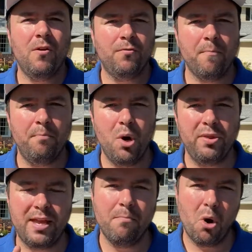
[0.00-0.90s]
from
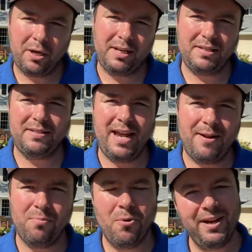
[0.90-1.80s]
both a marketing
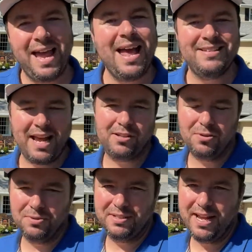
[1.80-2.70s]
standpoint and
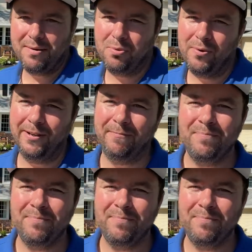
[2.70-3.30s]
technical standpoint.